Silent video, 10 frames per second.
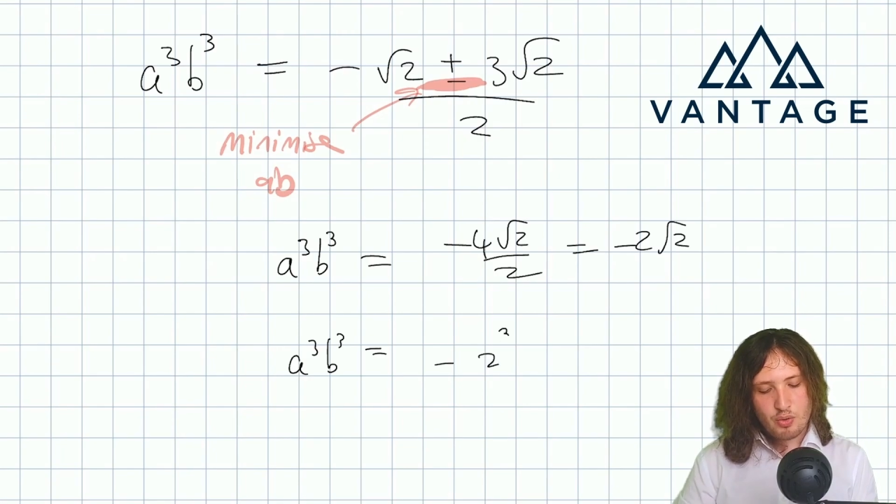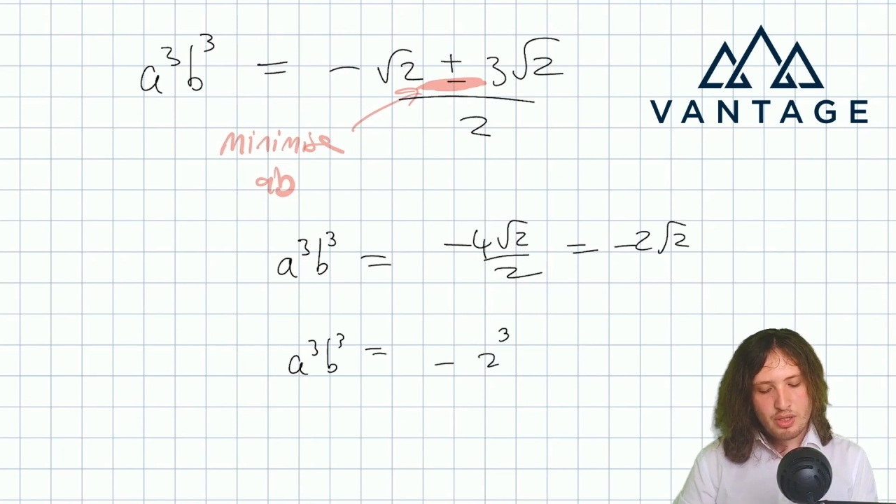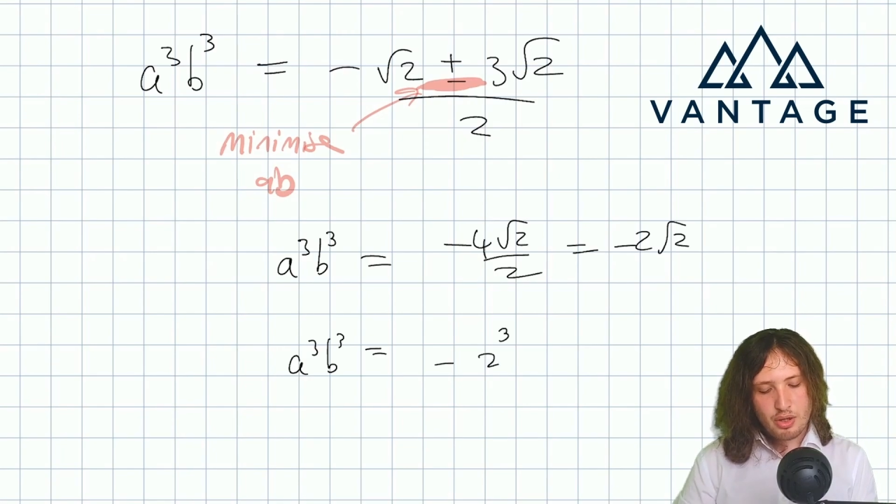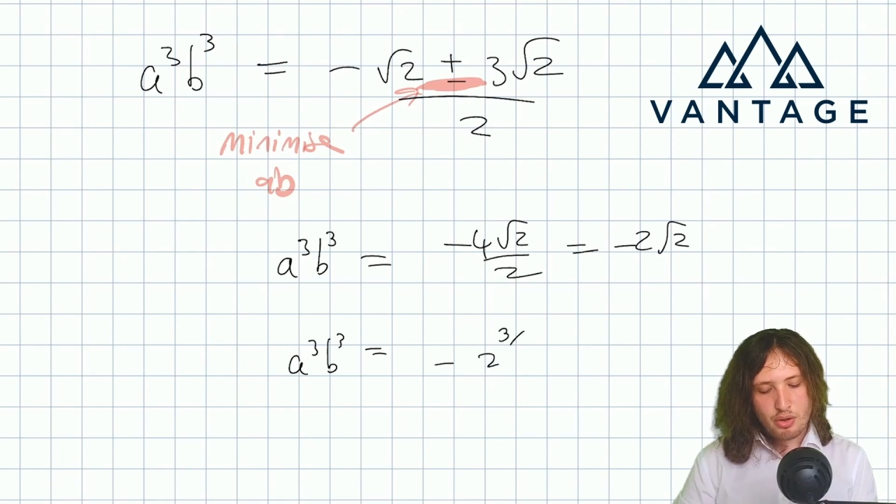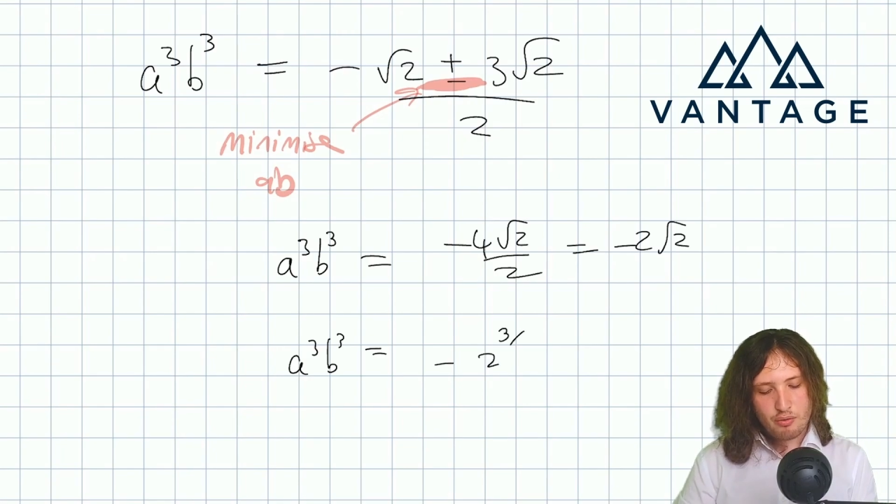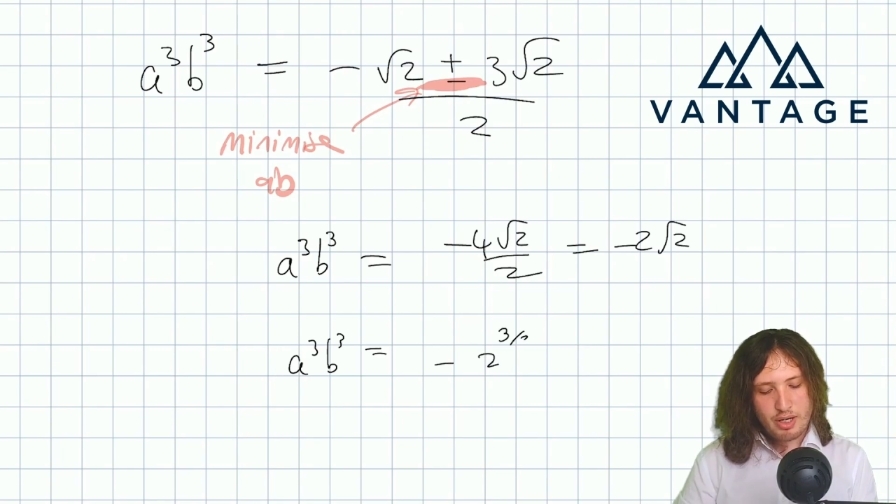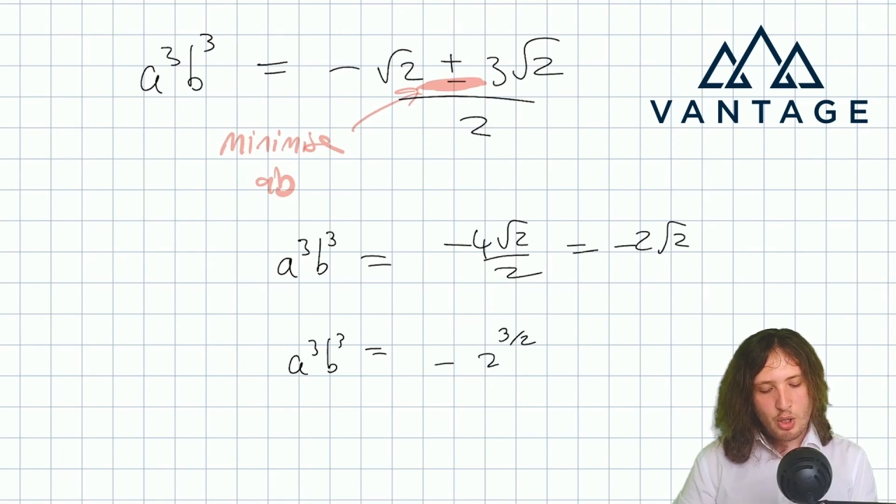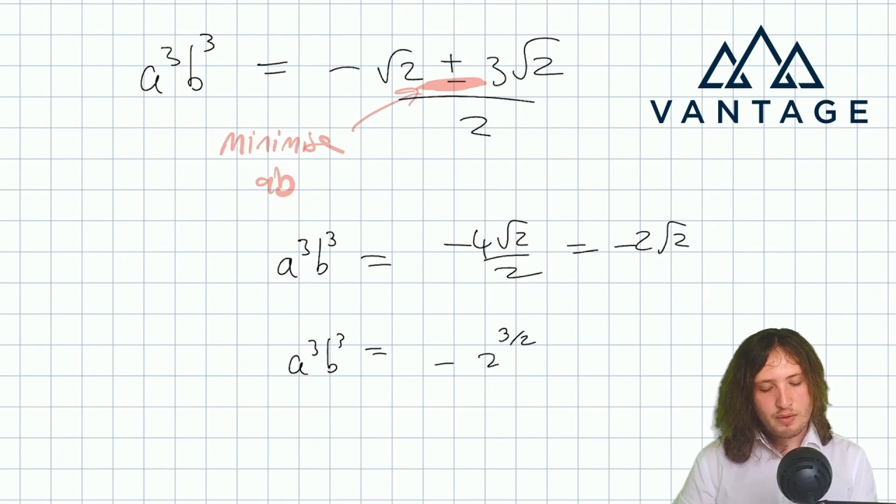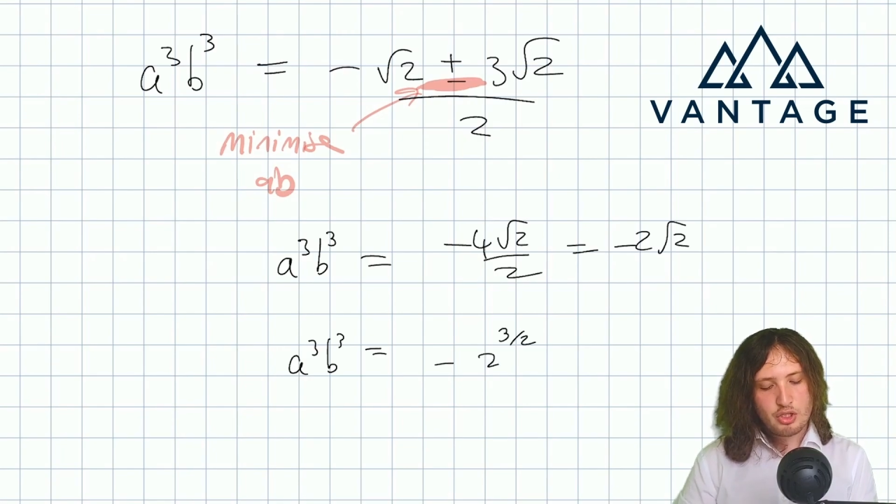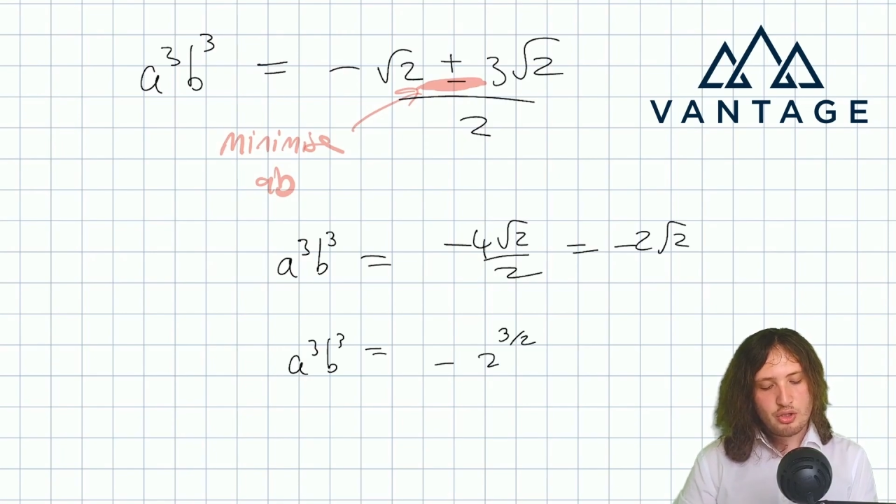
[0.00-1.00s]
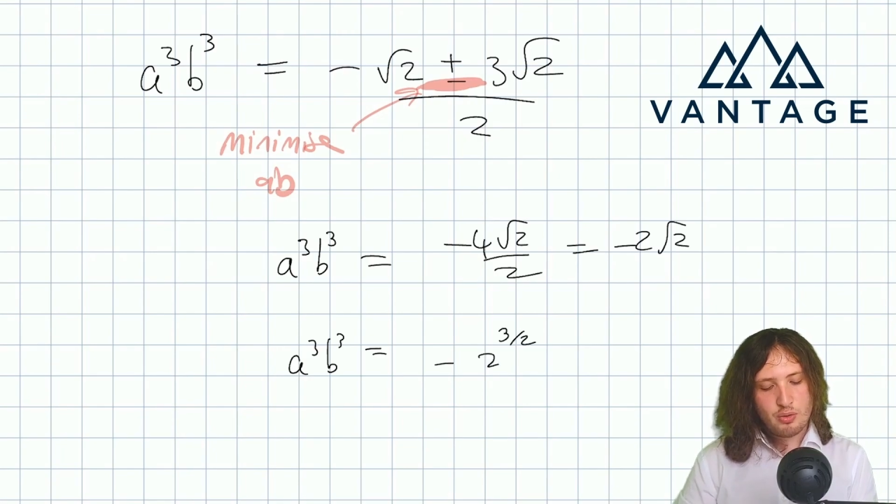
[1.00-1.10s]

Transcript: to the 3 over 2,